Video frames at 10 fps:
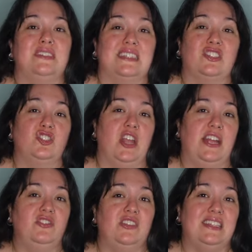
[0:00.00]
is
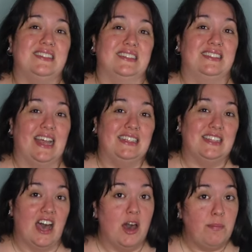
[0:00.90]
exchange these and size
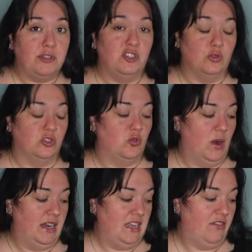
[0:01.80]
up to a
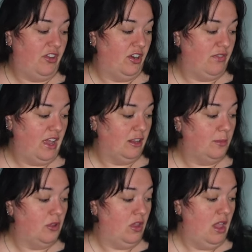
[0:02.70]
20 if they're
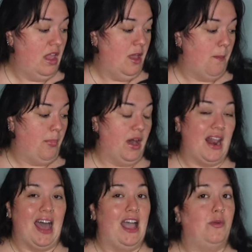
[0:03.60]
available,
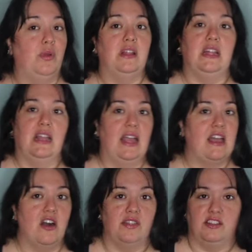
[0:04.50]
but I really like
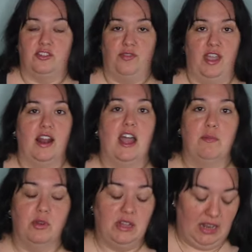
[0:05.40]
how these fit.
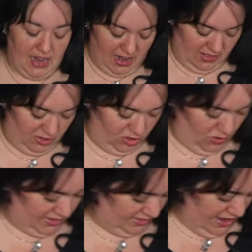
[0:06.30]
I'm really liking these
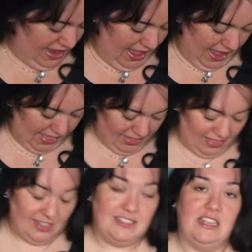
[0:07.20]
shorts. And
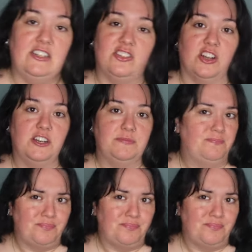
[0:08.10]
then the t-shirt,